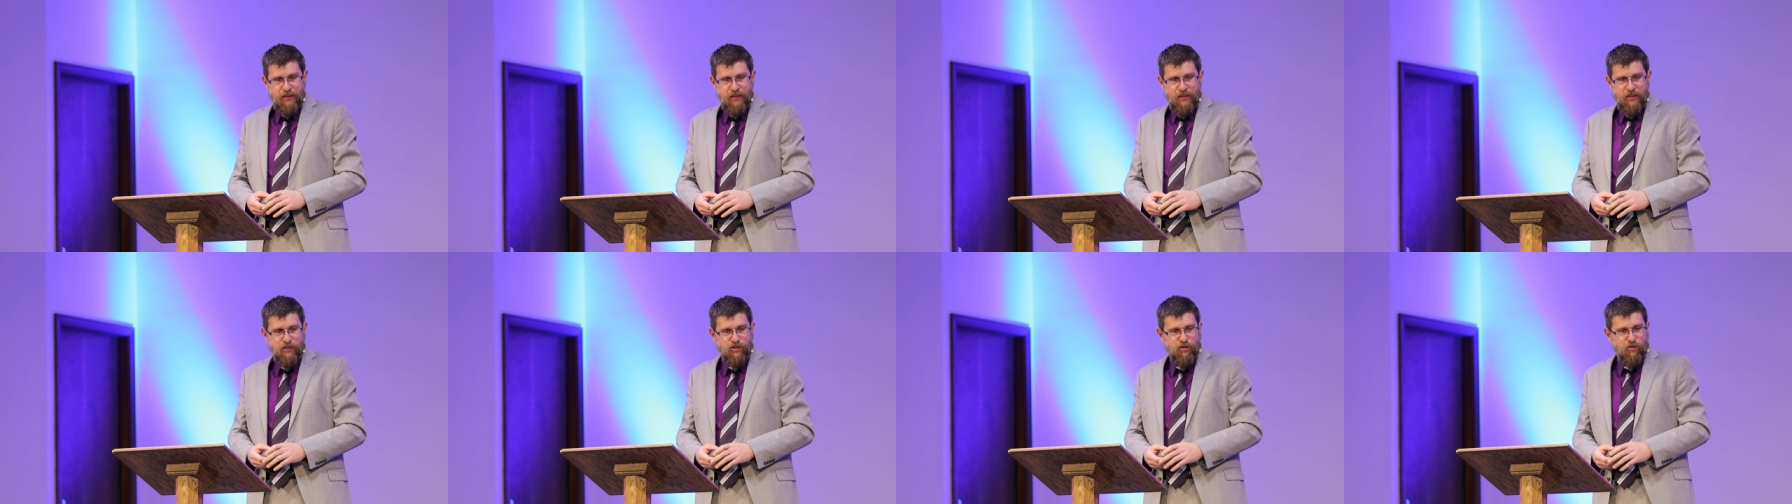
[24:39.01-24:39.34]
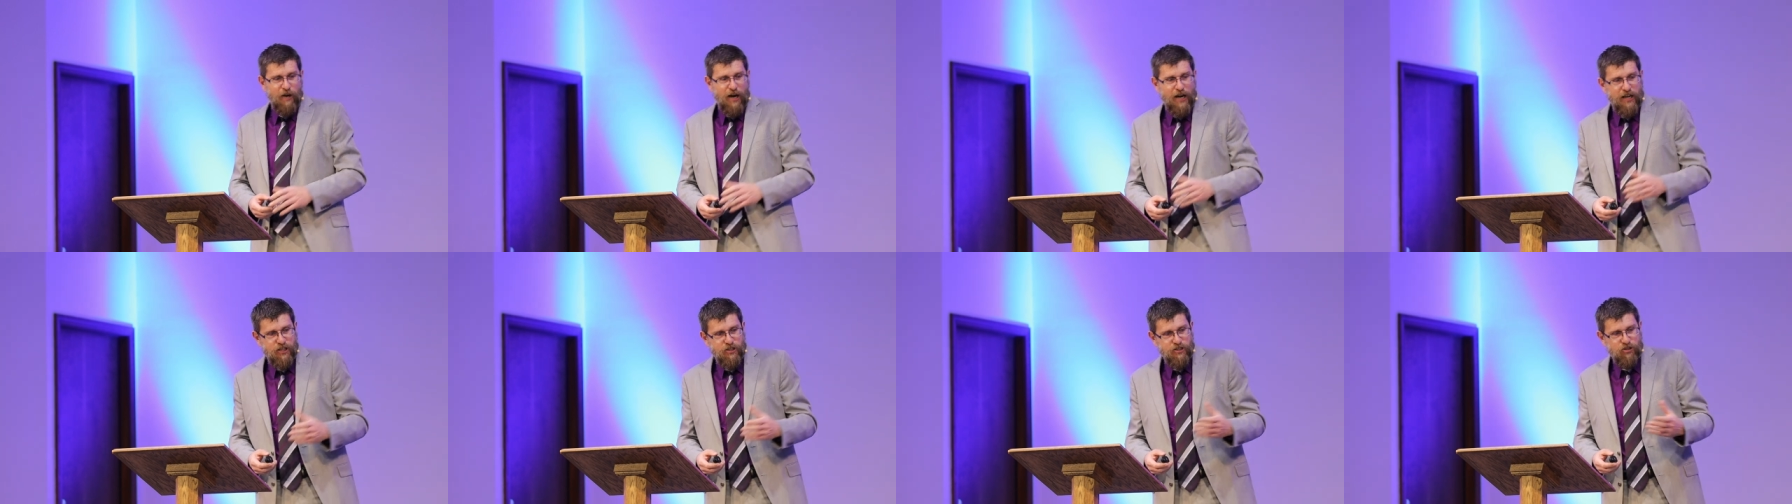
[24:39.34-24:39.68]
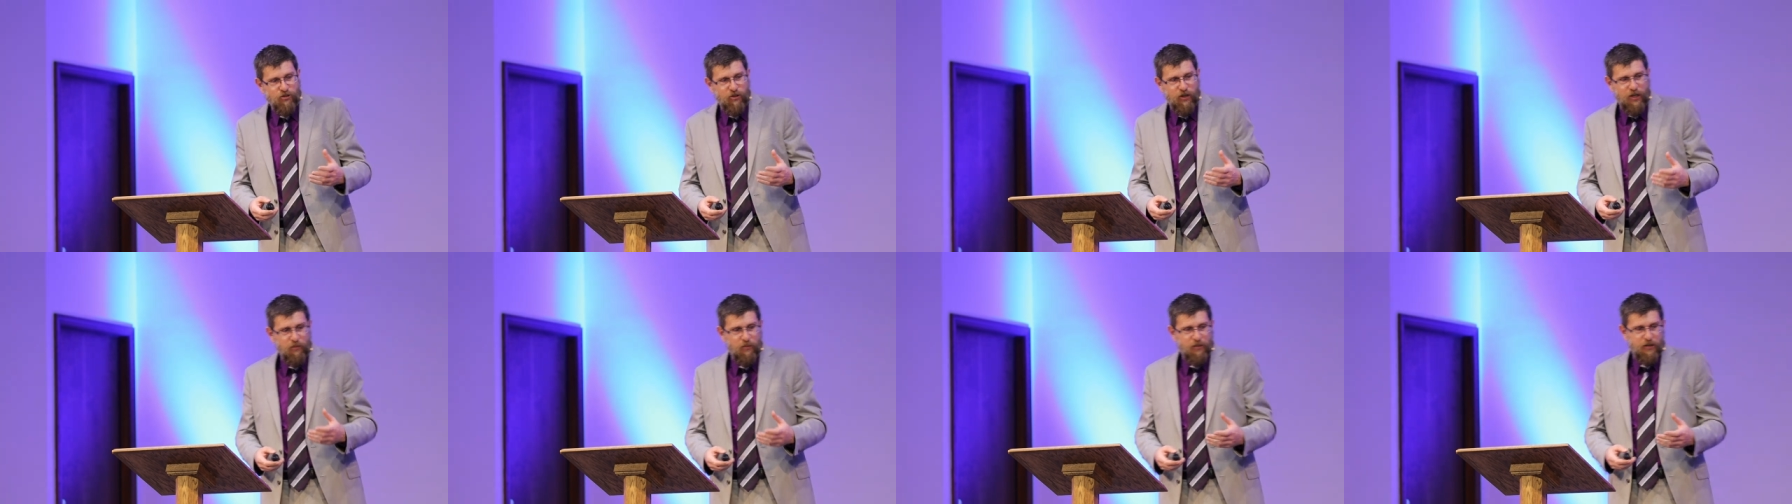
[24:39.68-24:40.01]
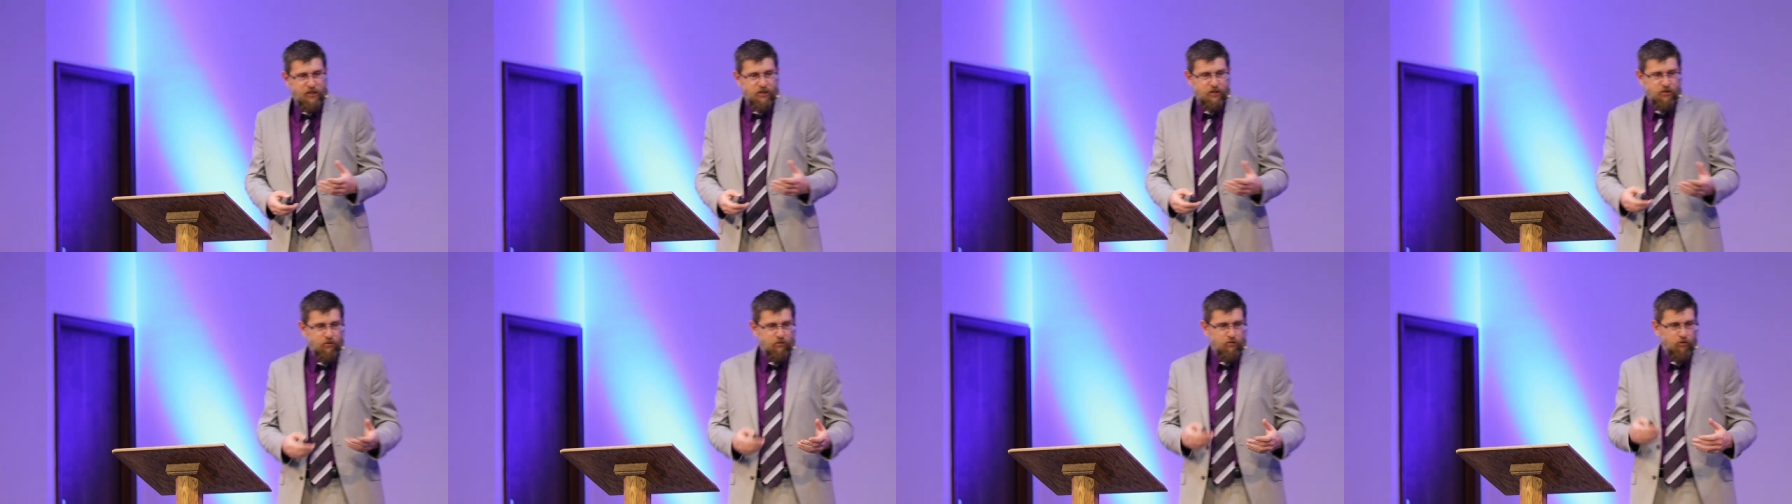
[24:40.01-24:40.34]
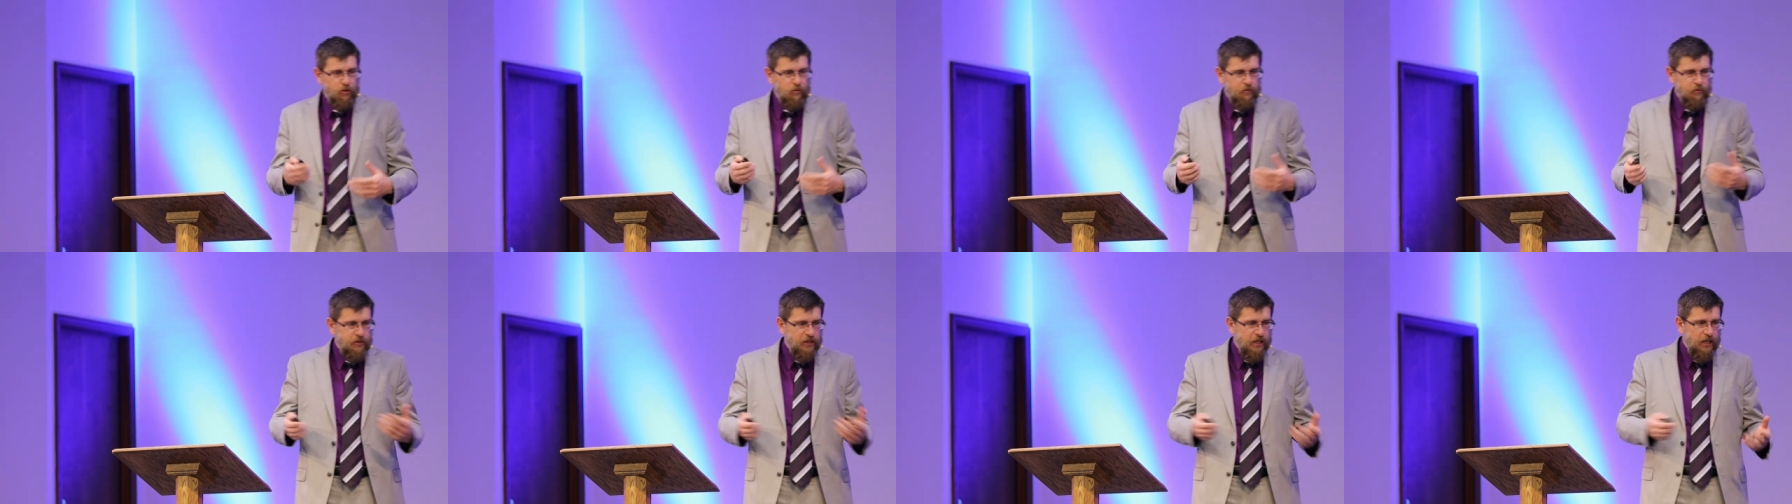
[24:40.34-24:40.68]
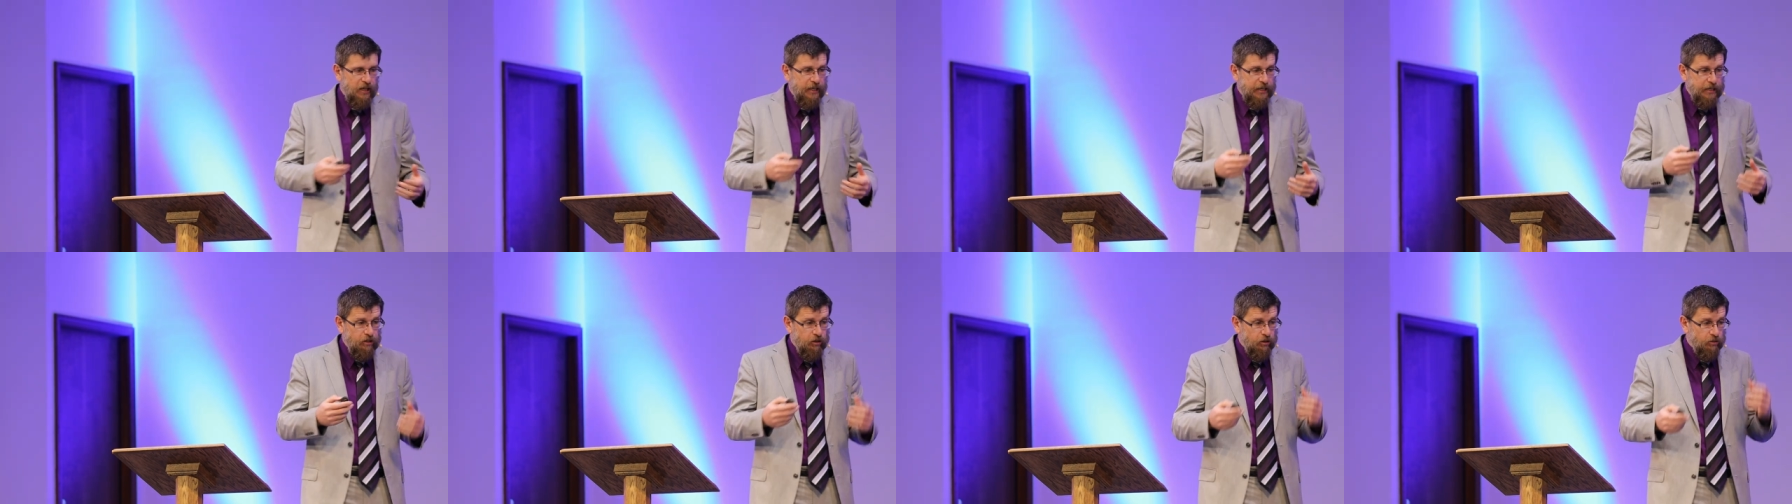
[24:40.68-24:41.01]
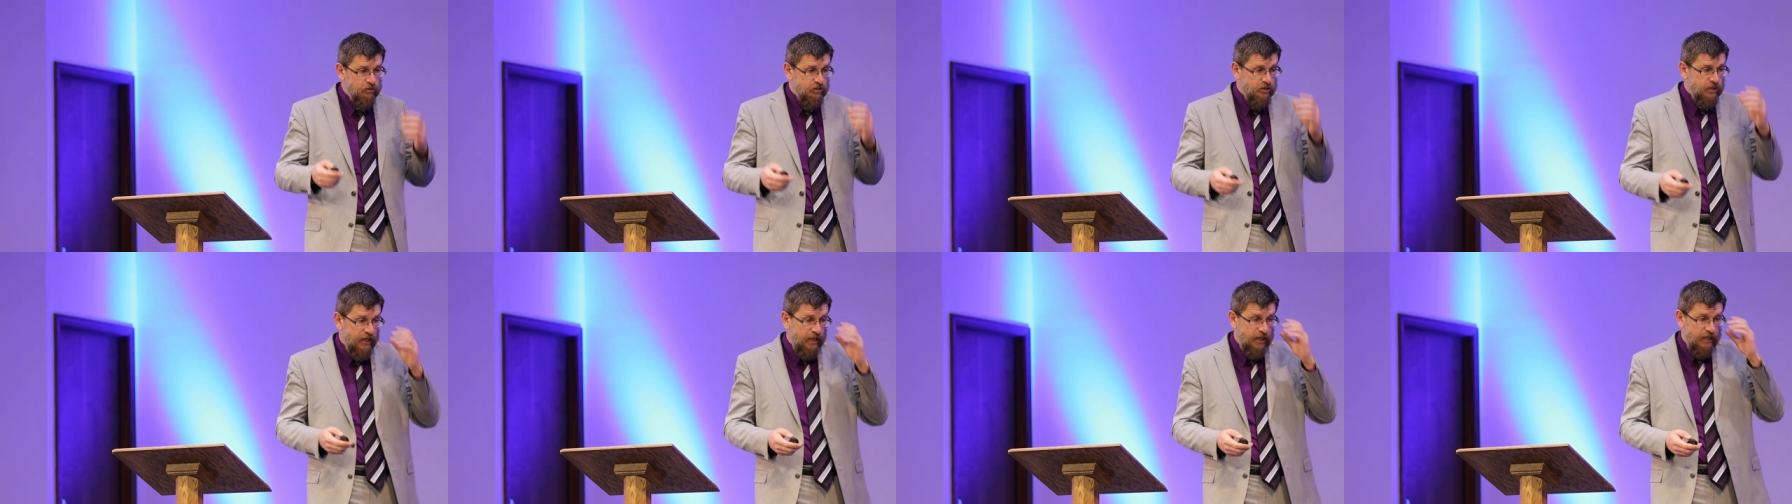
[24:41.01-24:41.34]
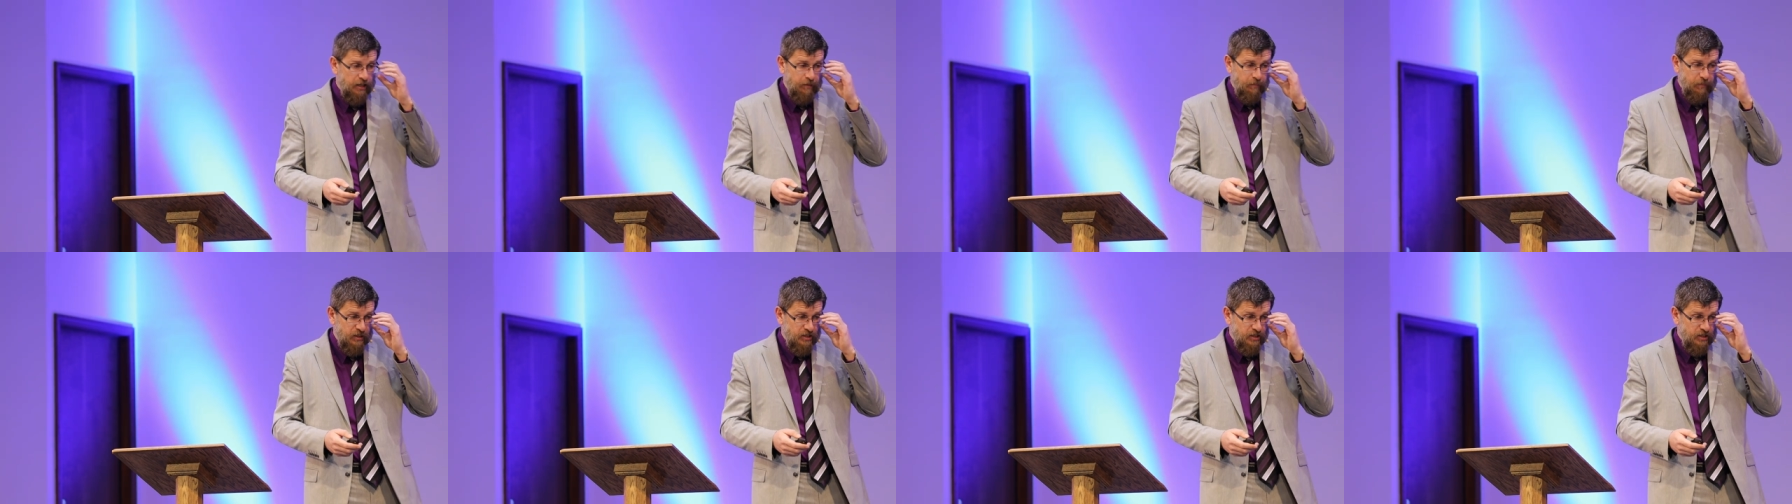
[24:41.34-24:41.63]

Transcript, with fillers: and try to join with this group yelling Hosanna,